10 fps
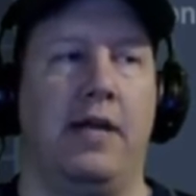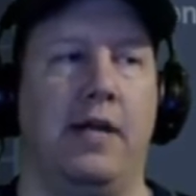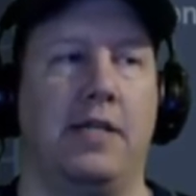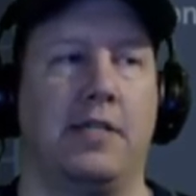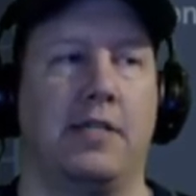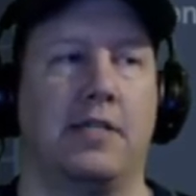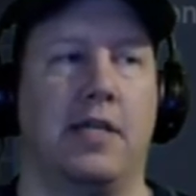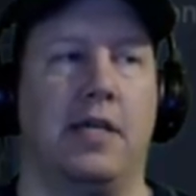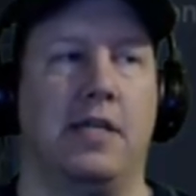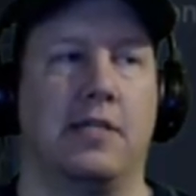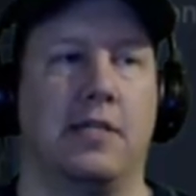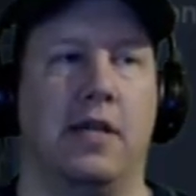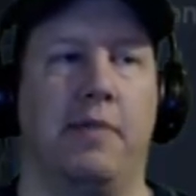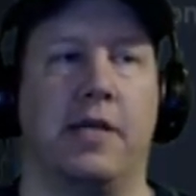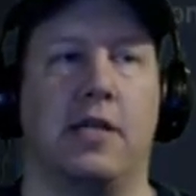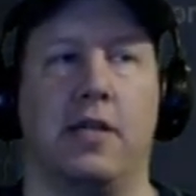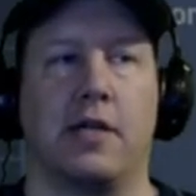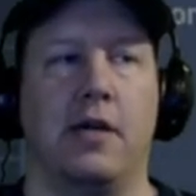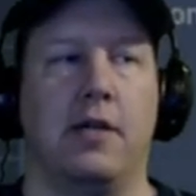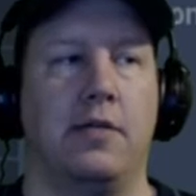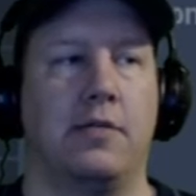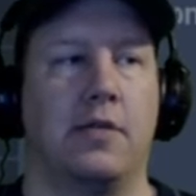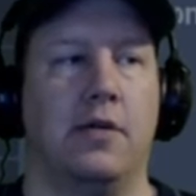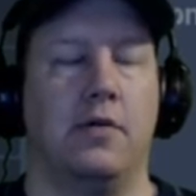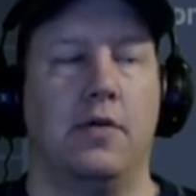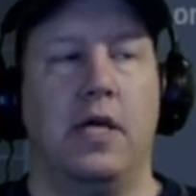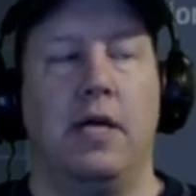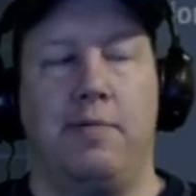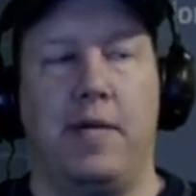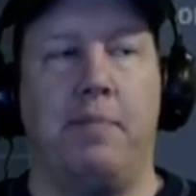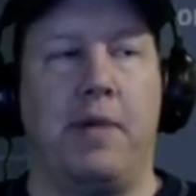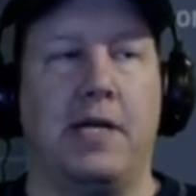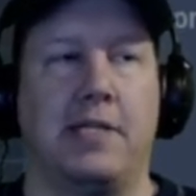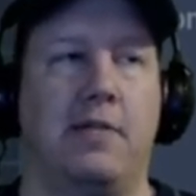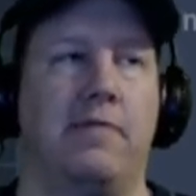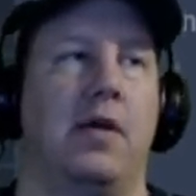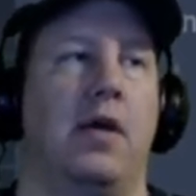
As you can see, it doesn't let me click on it, so not positive.